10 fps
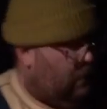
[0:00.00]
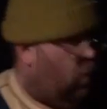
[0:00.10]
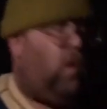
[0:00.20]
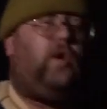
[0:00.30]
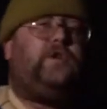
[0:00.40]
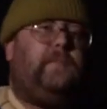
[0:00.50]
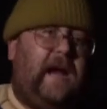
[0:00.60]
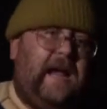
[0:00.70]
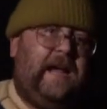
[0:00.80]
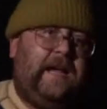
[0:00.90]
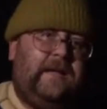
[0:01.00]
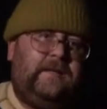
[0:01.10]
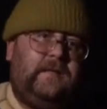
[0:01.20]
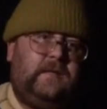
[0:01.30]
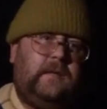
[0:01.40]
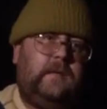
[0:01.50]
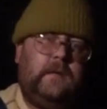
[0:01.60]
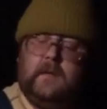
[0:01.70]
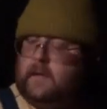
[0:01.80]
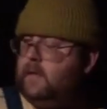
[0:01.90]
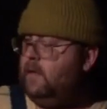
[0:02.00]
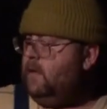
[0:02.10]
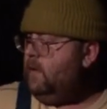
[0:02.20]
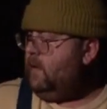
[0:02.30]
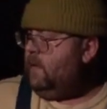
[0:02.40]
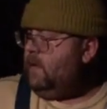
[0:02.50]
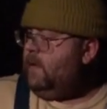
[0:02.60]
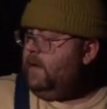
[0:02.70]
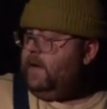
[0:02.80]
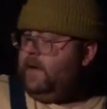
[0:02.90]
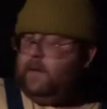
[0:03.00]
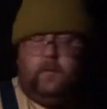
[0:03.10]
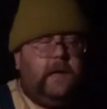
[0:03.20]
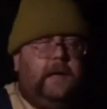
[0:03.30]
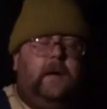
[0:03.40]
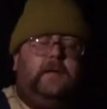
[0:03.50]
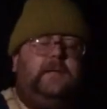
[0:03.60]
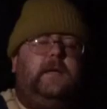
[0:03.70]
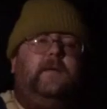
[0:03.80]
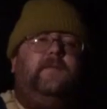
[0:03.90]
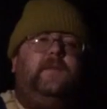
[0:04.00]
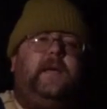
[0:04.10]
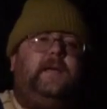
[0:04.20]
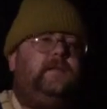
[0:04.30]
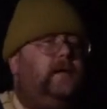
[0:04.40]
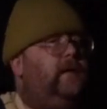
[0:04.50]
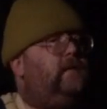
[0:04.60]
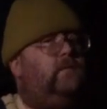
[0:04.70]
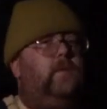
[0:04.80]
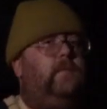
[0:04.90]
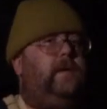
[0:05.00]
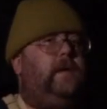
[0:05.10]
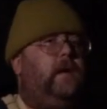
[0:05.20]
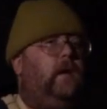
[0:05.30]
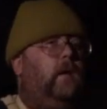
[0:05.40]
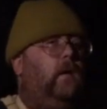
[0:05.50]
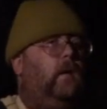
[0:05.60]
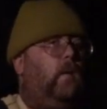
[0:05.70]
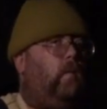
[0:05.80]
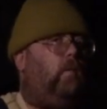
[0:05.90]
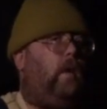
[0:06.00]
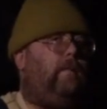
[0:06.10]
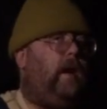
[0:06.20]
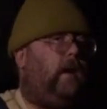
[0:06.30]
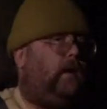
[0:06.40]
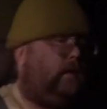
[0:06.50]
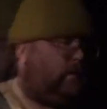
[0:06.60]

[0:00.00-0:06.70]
I'm gonna wash my hands. And we're getting all set up for the quesadillas, and we'll be right back.